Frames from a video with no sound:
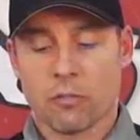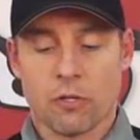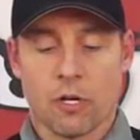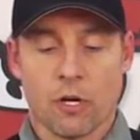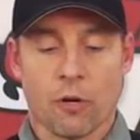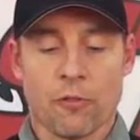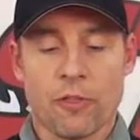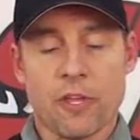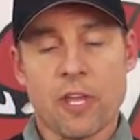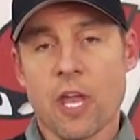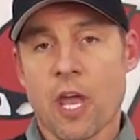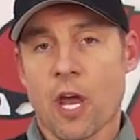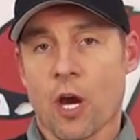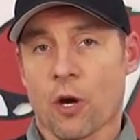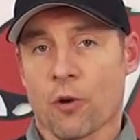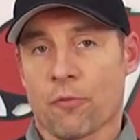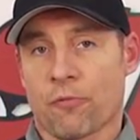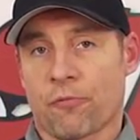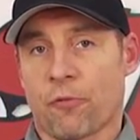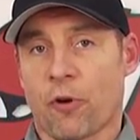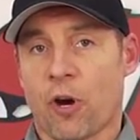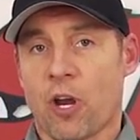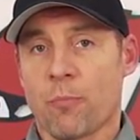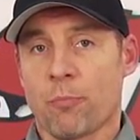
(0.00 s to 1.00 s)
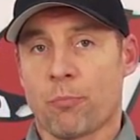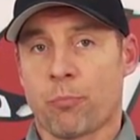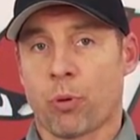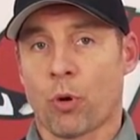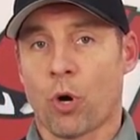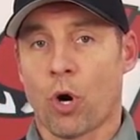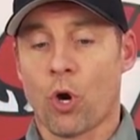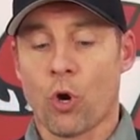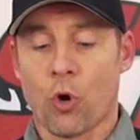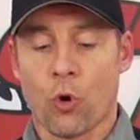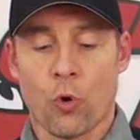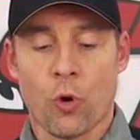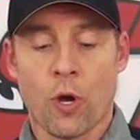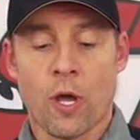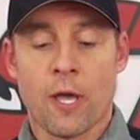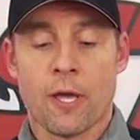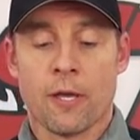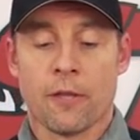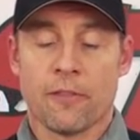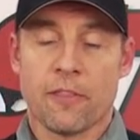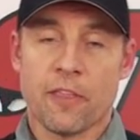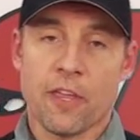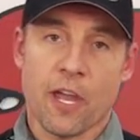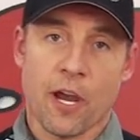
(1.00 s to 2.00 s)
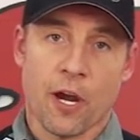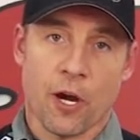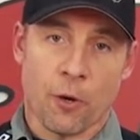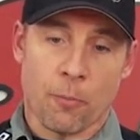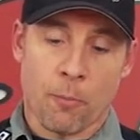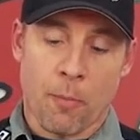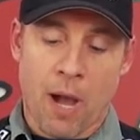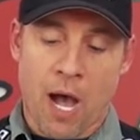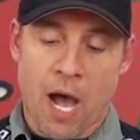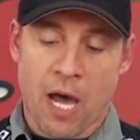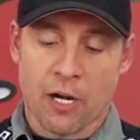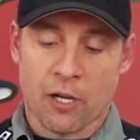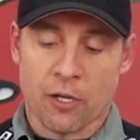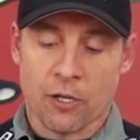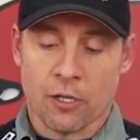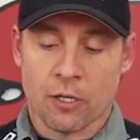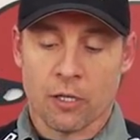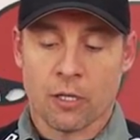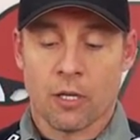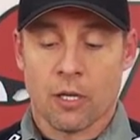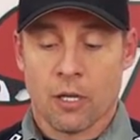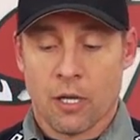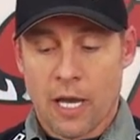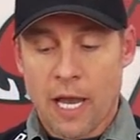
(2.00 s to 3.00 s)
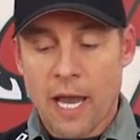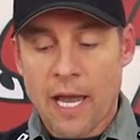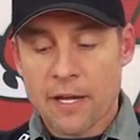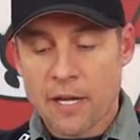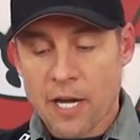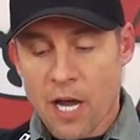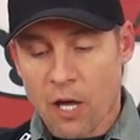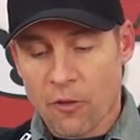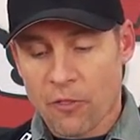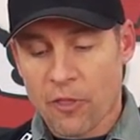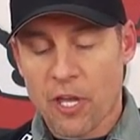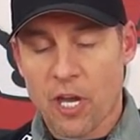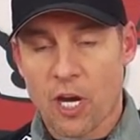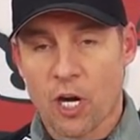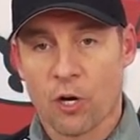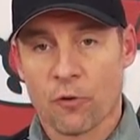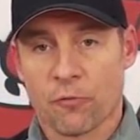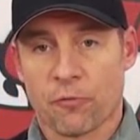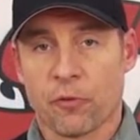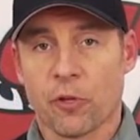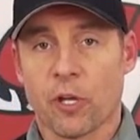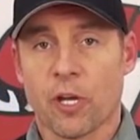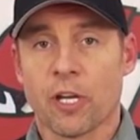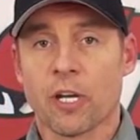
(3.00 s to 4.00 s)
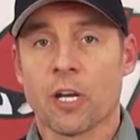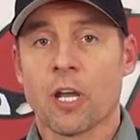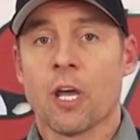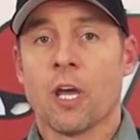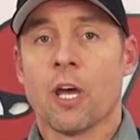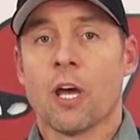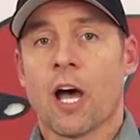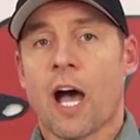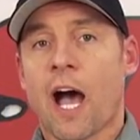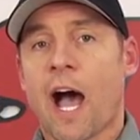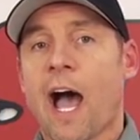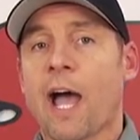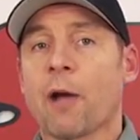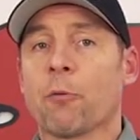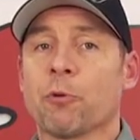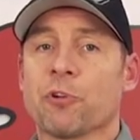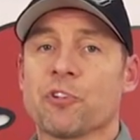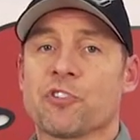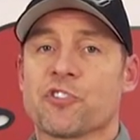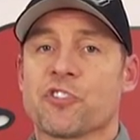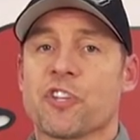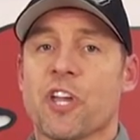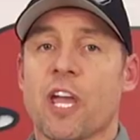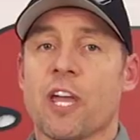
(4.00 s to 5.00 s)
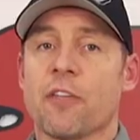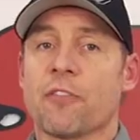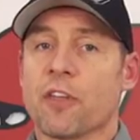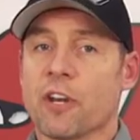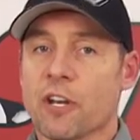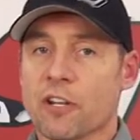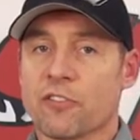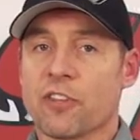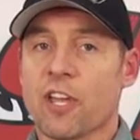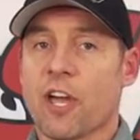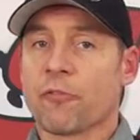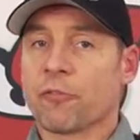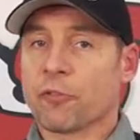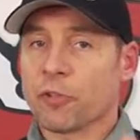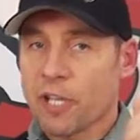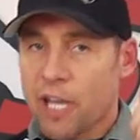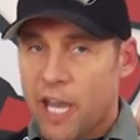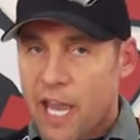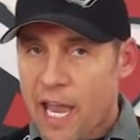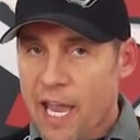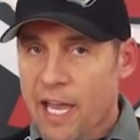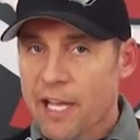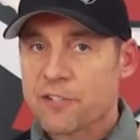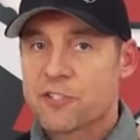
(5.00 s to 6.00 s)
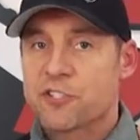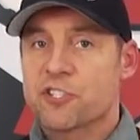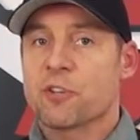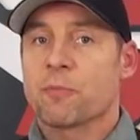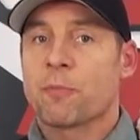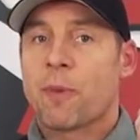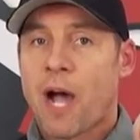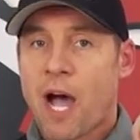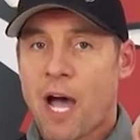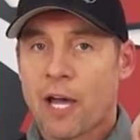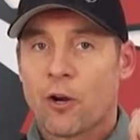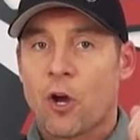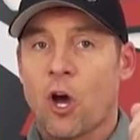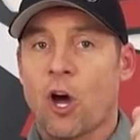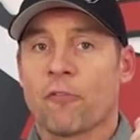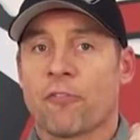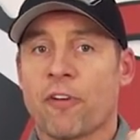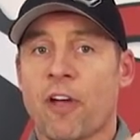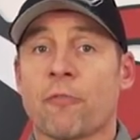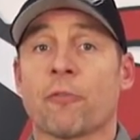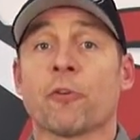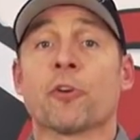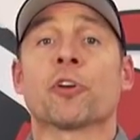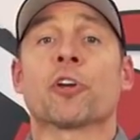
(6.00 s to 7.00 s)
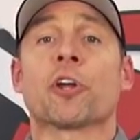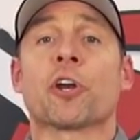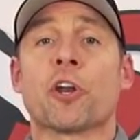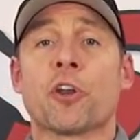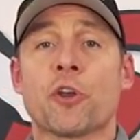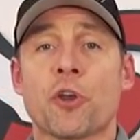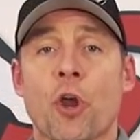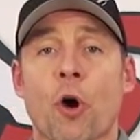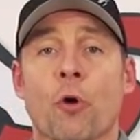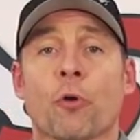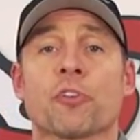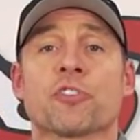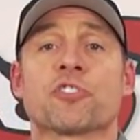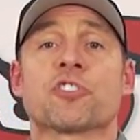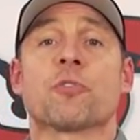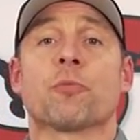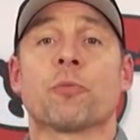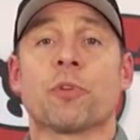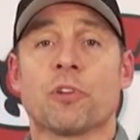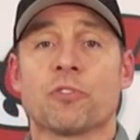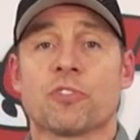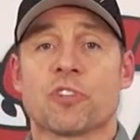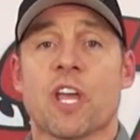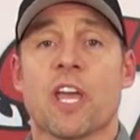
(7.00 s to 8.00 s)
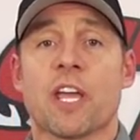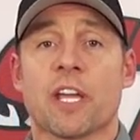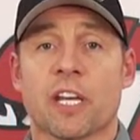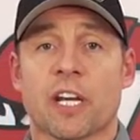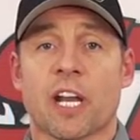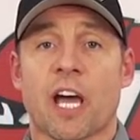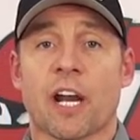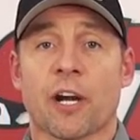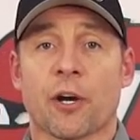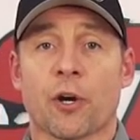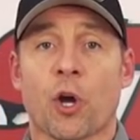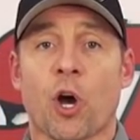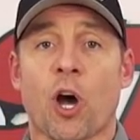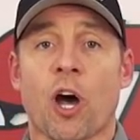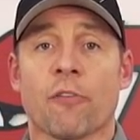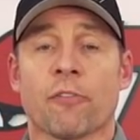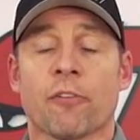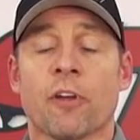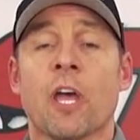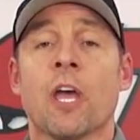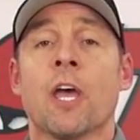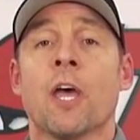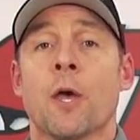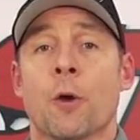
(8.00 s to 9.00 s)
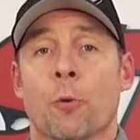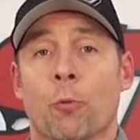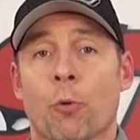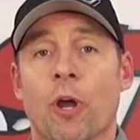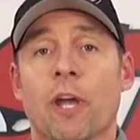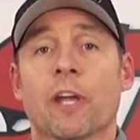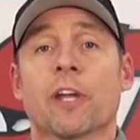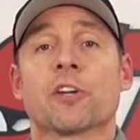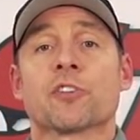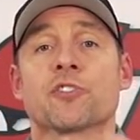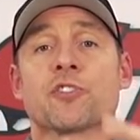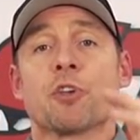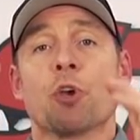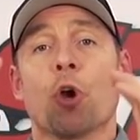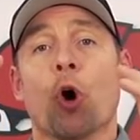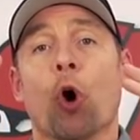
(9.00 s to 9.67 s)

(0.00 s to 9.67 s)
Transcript: you know, the Airframe Pro, the Airmata, and now the Airflite, I would say that it definitely has some on-off effort. You're going to notice it when you take it on and off, right? Because the